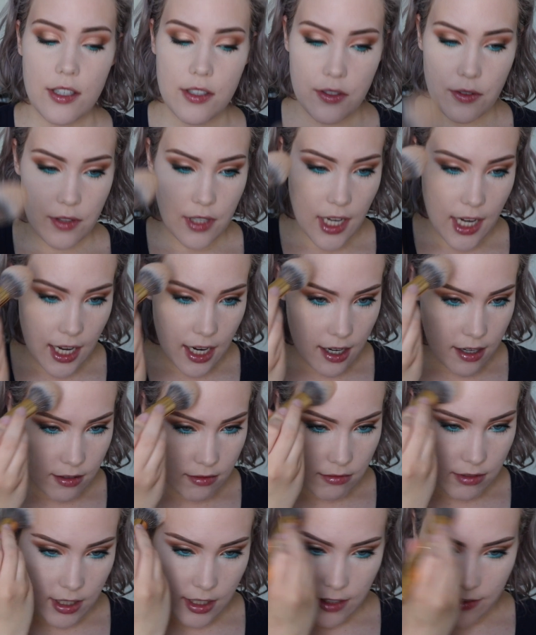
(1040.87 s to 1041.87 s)
So
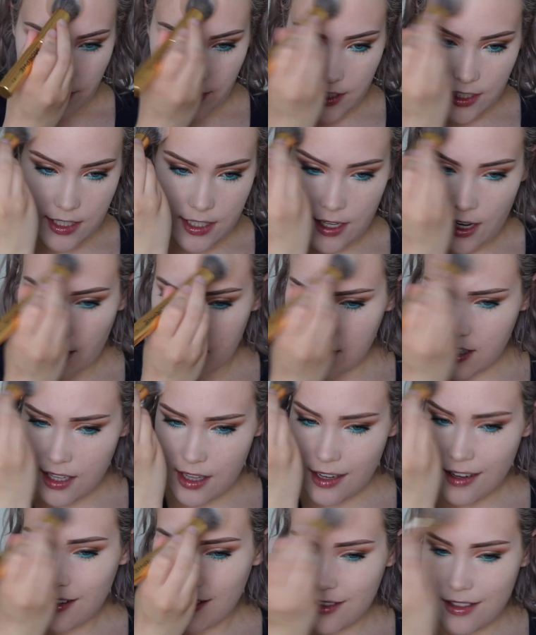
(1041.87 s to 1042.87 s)
that really freaking sucks.
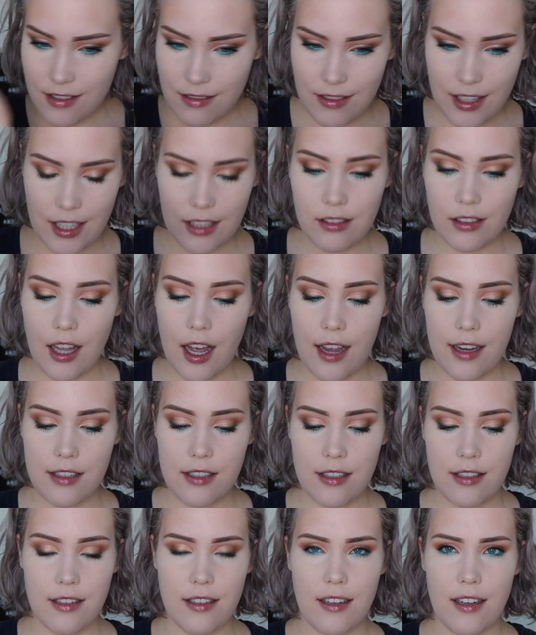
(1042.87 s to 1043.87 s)
And they also like
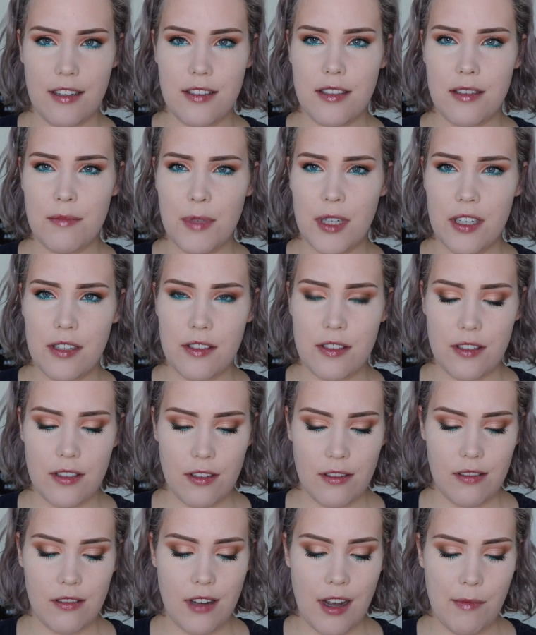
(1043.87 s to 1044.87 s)
lied to their customers,
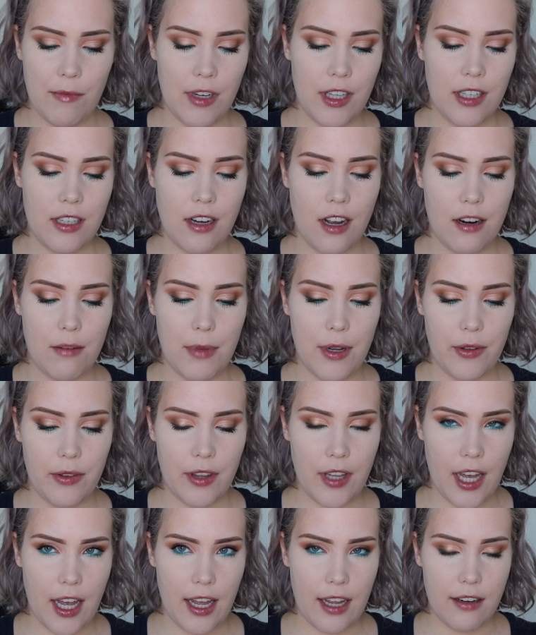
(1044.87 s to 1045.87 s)
so I'm really not
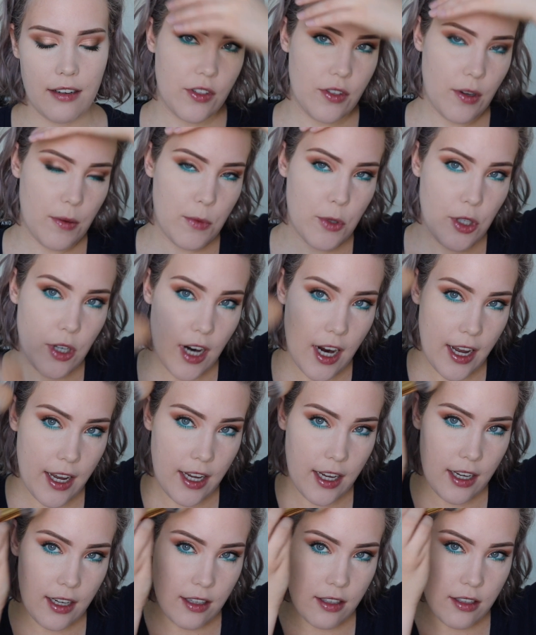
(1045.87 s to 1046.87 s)
about that. So I'm
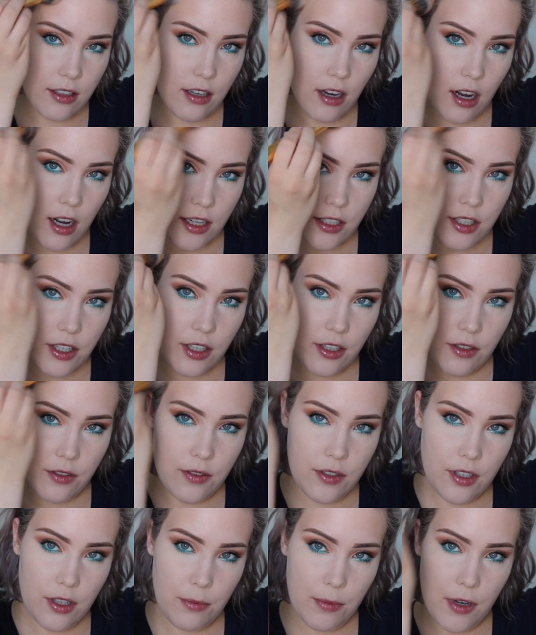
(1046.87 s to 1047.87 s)
trying not to
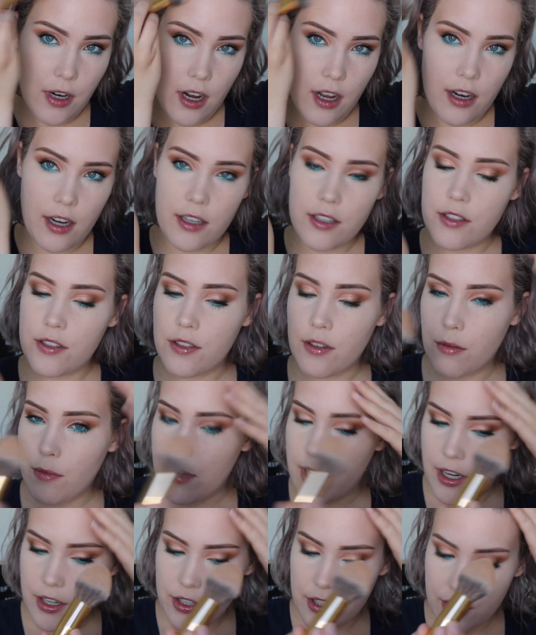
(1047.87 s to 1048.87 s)
use their products so
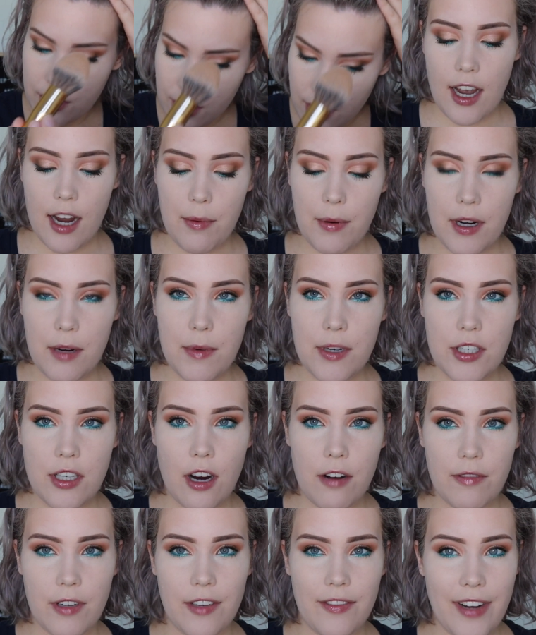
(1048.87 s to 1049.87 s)
much. I pretty much
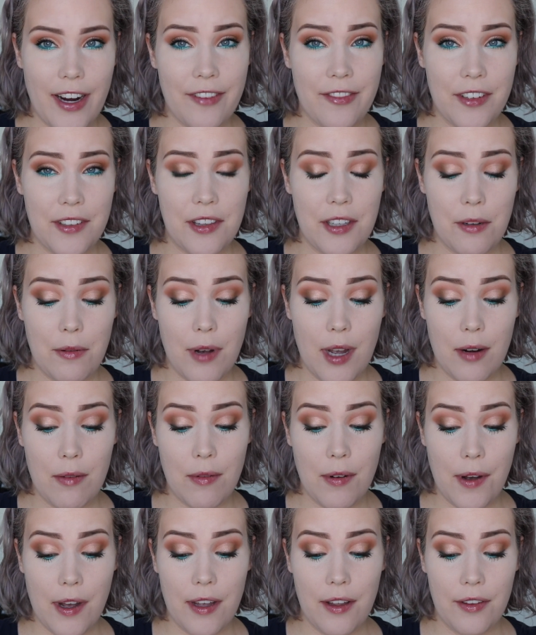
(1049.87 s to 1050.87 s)
got rid of everything Wet
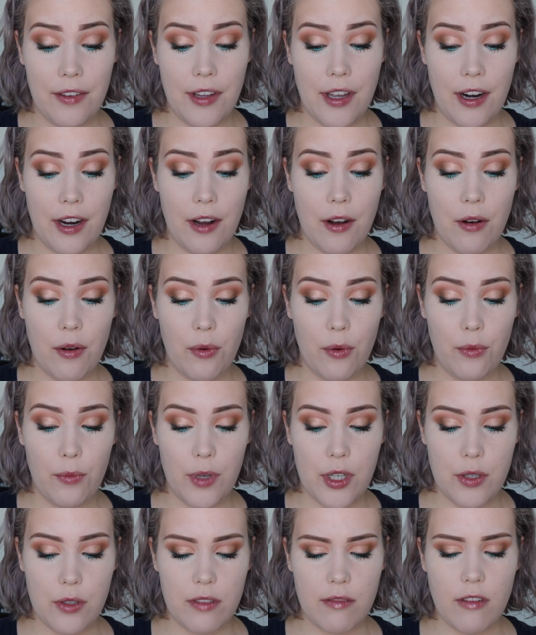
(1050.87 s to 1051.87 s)
n Wild that I own,
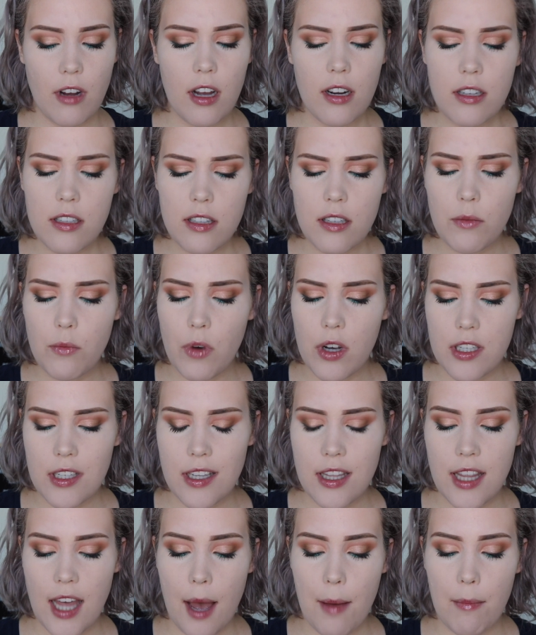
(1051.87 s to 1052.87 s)
which honestly
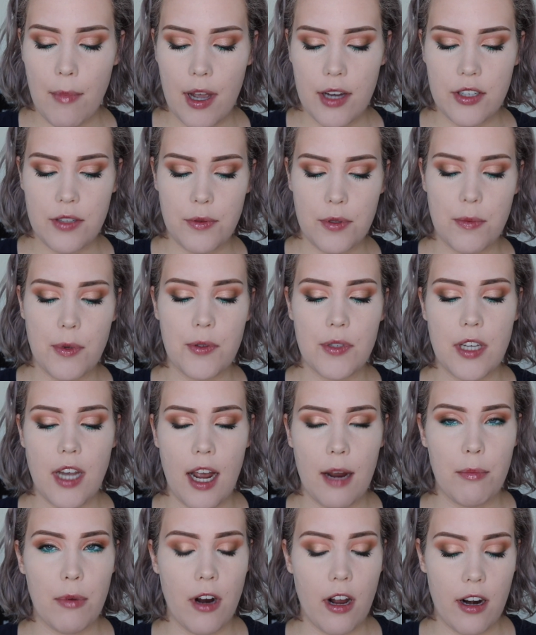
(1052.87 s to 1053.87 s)
wasn't that much. It was mostly
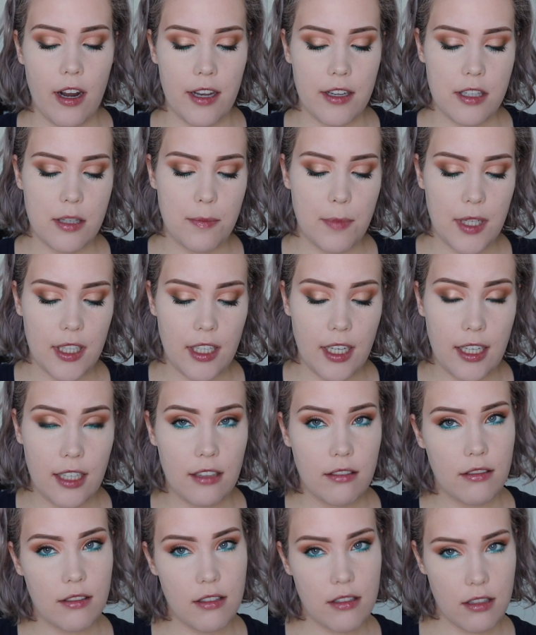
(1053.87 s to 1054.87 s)
eye products, but
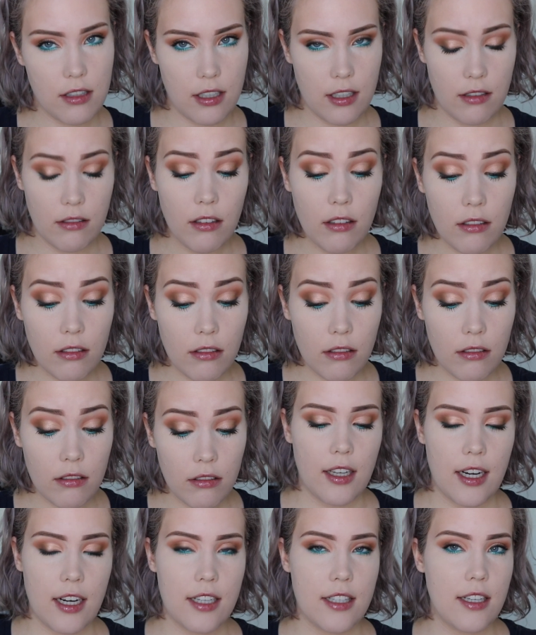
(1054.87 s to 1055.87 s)
like
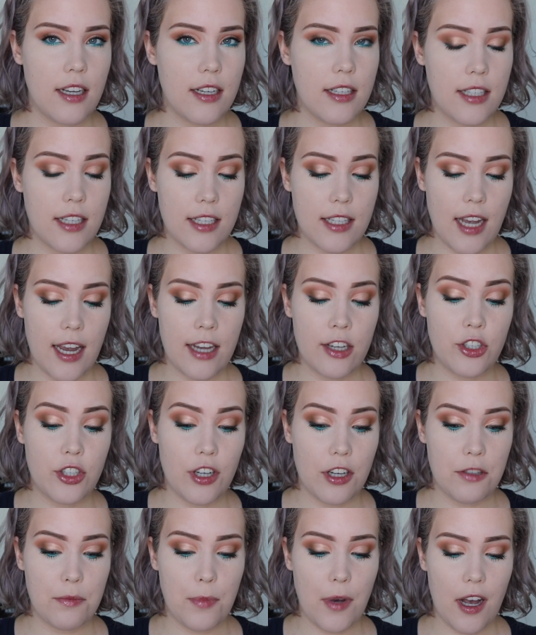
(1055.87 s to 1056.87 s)
still. And it sucks because I had
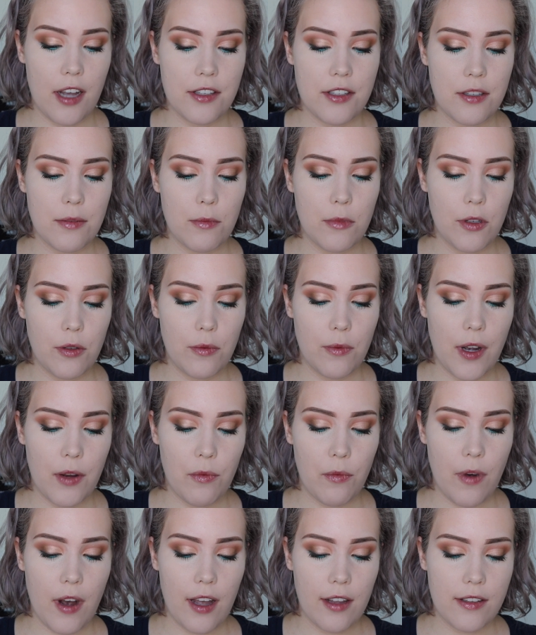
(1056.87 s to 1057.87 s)
just bought some new
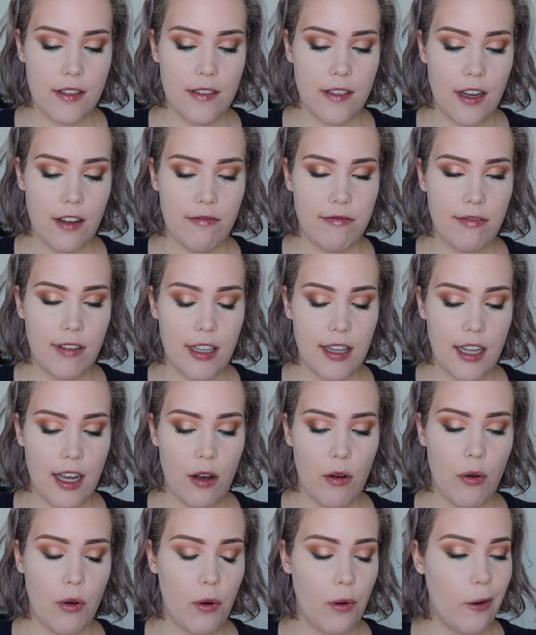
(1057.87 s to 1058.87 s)
Wet n Wild stuff when
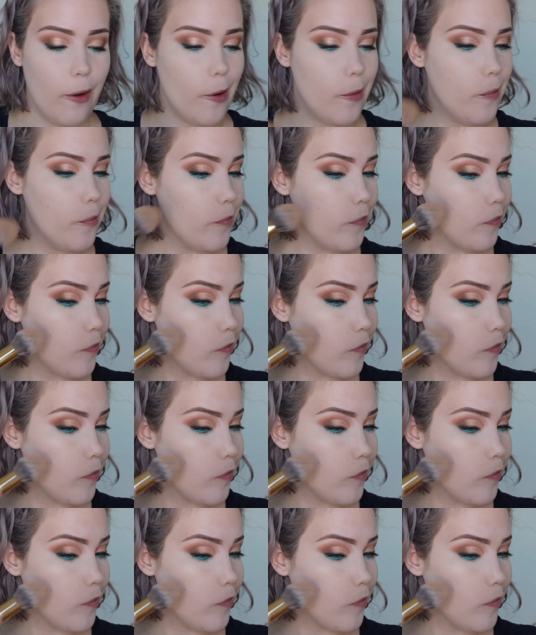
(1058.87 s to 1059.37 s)
that whole